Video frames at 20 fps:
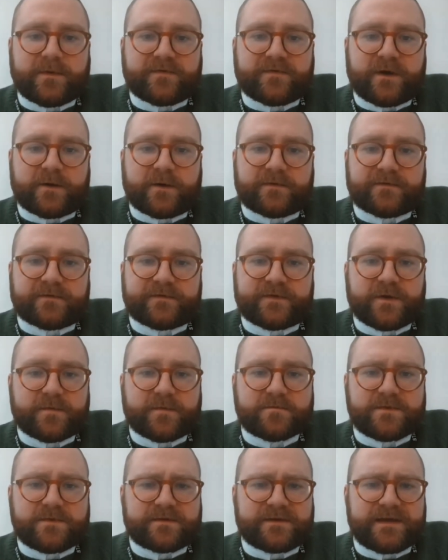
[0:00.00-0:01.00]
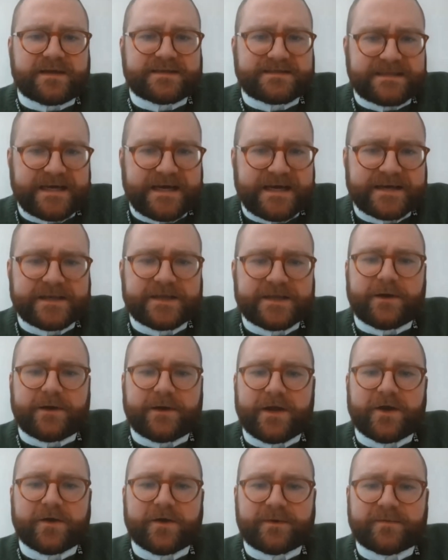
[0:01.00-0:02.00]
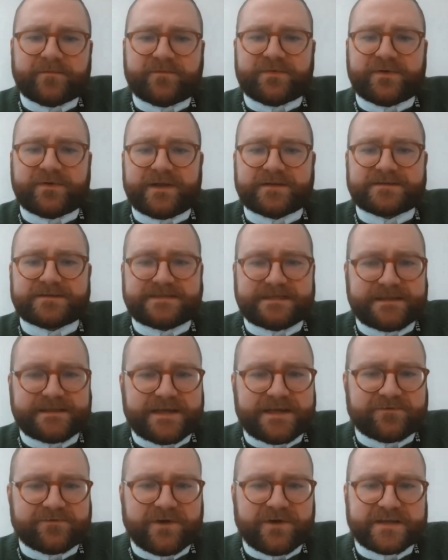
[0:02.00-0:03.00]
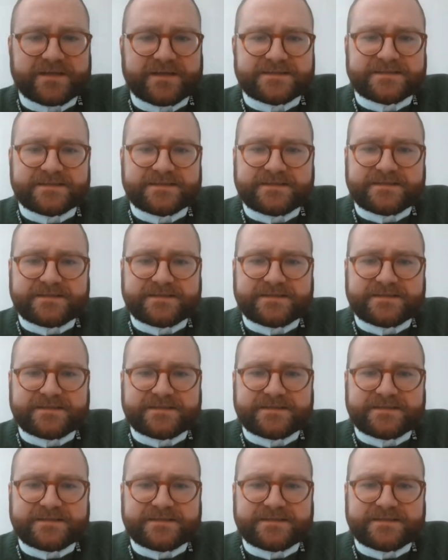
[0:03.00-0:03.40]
We've got one from Gaetano. I hope I'm pronouncing that right.